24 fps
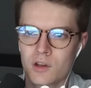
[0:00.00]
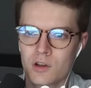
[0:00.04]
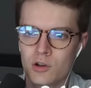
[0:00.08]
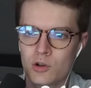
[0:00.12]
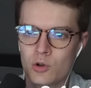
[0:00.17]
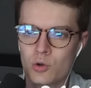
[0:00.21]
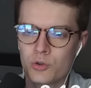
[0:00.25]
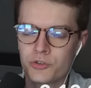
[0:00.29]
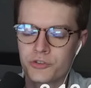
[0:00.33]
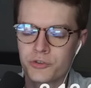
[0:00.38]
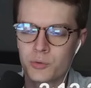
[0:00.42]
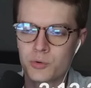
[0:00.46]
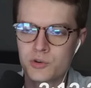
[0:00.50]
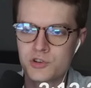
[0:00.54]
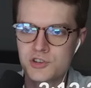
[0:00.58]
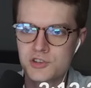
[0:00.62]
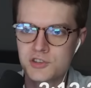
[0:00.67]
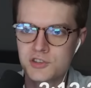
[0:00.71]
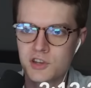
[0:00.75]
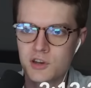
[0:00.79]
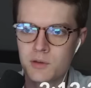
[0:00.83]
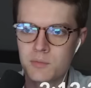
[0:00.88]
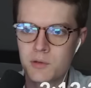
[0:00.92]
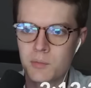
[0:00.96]
Cool, so we're
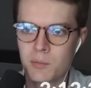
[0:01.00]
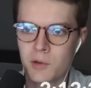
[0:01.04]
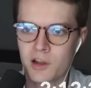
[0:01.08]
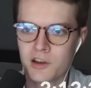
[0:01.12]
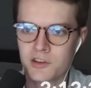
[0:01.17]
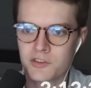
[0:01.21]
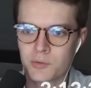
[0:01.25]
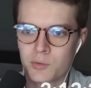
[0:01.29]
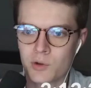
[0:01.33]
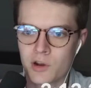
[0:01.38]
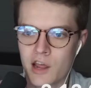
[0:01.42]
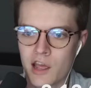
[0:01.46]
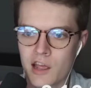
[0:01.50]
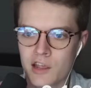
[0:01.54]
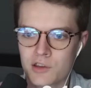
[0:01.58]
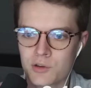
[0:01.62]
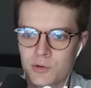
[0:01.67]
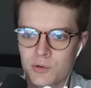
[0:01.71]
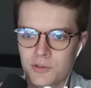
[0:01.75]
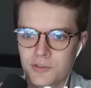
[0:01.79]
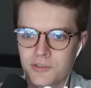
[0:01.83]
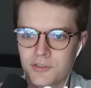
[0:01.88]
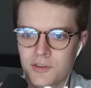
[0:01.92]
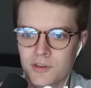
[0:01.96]
just going to be -1
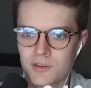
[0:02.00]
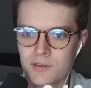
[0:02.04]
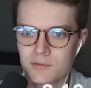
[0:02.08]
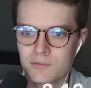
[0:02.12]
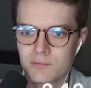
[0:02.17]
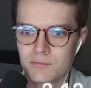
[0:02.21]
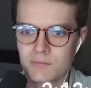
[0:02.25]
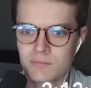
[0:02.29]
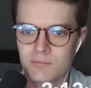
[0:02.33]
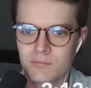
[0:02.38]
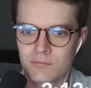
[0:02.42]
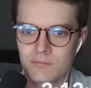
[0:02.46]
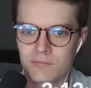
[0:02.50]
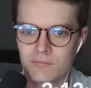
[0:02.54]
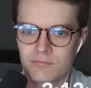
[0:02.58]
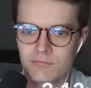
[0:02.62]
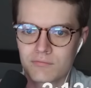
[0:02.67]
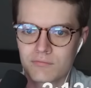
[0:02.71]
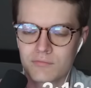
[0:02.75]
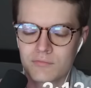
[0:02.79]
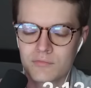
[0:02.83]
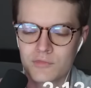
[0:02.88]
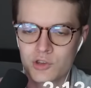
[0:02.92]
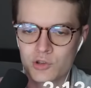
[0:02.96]
accuracy.
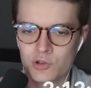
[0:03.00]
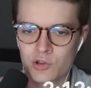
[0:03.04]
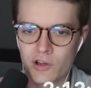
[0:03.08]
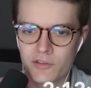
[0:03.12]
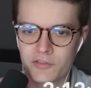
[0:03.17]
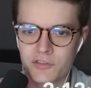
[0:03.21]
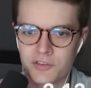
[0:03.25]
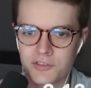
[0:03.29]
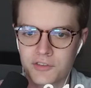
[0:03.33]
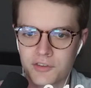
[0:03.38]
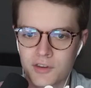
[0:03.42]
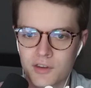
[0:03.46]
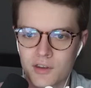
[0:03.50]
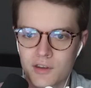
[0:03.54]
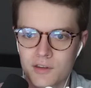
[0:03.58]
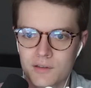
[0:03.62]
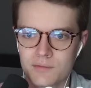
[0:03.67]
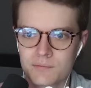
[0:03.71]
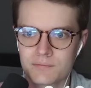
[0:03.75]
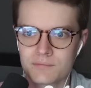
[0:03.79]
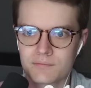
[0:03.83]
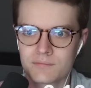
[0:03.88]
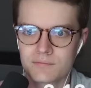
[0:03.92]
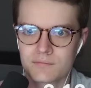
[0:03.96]
You love to see it.
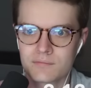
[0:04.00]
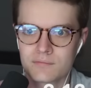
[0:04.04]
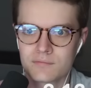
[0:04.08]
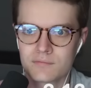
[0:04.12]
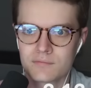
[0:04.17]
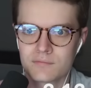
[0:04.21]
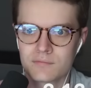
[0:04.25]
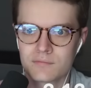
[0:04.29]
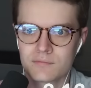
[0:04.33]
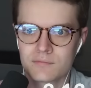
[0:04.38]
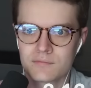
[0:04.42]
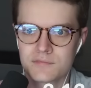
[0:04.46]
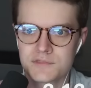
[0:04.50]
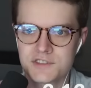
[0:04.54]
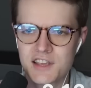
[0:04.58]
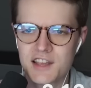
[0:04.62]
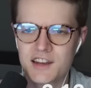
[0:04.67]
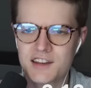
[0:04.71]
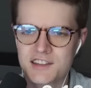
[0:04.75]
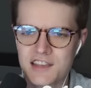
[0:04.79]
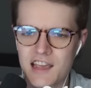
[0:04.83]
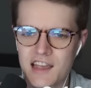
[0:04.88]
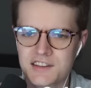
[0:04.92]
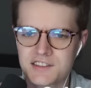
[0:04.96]
Sand
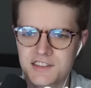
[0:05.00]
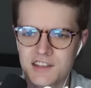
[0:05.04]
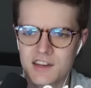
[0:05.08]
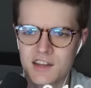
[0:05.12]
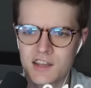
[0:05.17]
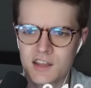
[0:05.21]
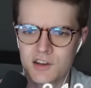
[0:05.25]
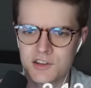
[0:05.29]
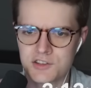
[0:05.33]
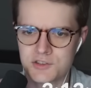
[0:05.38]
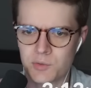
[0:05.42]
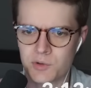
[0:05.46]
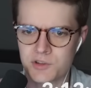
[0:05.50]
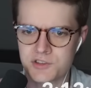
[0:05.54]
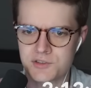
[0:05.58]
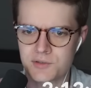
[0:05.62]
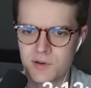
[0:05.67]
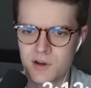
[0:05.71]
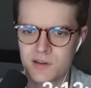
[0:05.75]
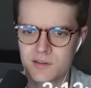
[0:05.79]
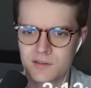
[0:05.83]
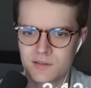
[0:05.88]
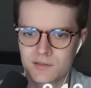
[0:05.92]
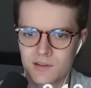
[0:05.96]
Attack did hit us once,
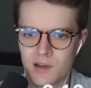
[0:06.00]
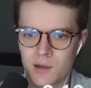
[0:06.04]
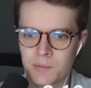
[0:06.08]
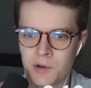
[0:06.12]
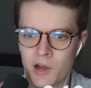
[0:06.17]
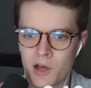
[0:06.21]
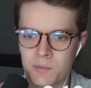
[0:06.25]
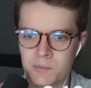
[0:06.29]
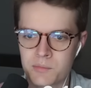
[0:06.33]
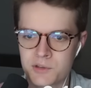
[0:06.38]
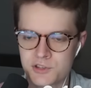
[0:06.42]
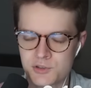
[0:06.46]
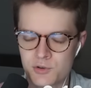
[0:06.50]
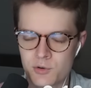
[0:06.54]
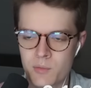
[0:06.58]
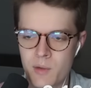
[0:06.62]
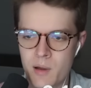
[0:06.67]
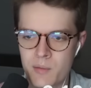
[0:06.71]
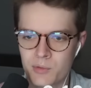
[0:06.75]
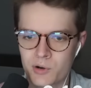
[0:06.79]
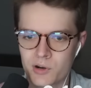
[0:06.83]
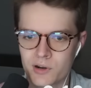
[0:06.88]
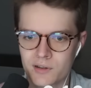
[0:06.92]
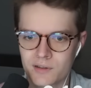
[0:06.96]
right? I'm not
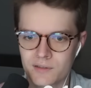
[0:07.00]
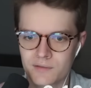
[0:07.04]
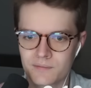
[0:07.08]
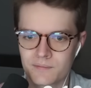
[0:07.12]
misremembering.